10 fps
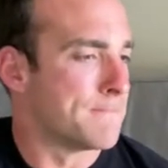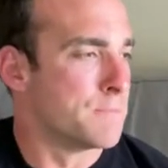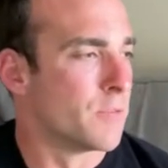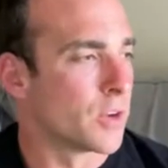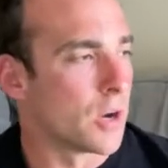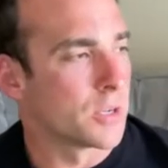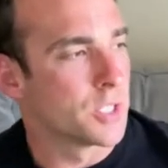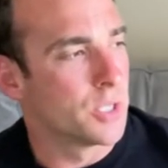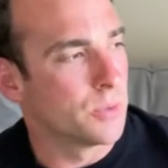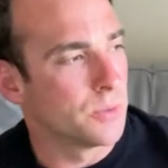Moving on
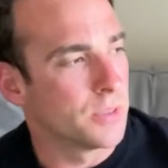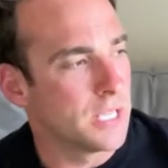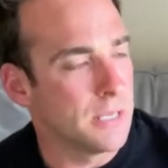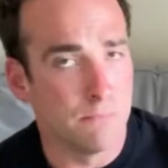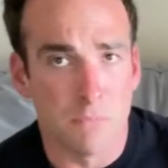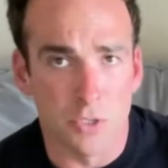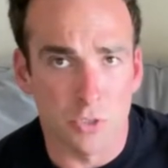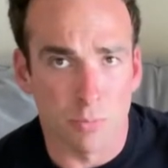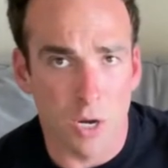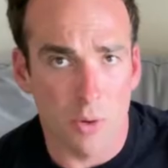to the
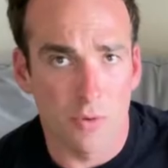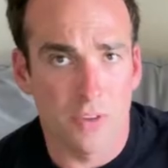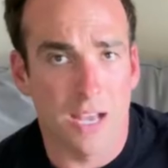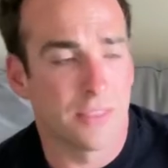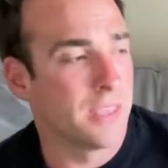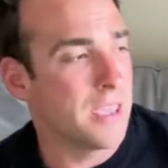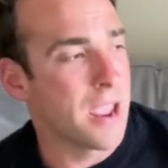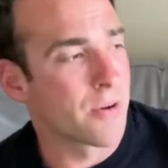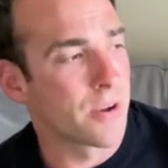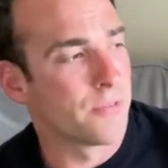muzzle brake, we've got the
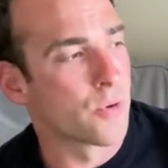Area